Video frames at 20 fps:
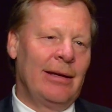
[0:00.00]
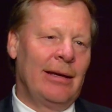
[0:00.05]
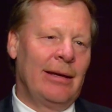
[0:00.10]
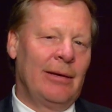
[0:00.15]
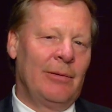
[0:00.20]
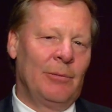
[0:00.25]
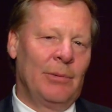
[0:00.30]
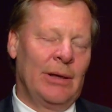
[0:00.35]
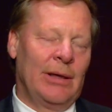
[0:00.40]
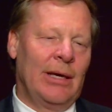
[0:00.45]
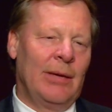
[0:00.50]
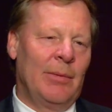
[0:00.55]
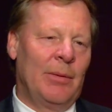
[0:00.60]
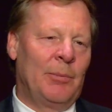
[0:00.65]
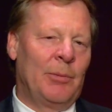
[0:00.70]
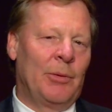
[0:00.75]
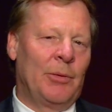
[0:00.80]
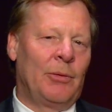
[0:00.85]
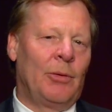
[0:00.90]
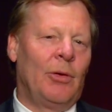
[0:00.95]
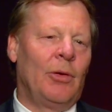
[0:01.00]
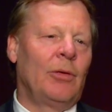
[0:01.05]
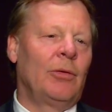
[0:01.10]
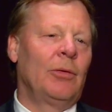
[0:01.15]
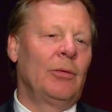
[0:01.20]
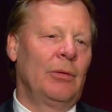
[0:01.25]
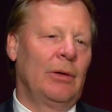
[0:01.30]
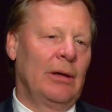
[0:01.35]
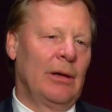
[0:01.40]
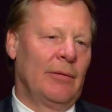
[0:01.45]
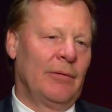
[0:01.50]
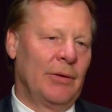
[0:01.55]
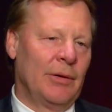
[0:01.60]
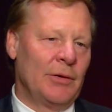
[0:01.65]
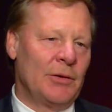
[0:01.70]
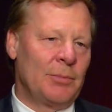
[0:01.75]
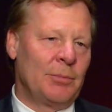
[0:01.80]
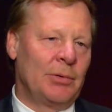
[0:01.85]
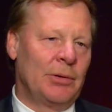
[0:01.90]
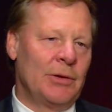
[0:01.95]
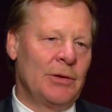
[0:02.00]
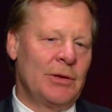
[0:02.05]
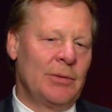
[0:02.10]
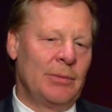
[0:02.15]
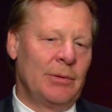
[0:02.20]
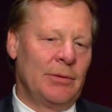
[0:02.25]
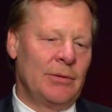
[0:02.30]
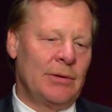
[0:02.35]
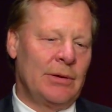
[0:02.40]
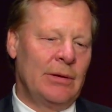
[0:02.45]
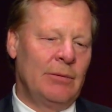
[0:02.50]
And we came up with all our own governance principles,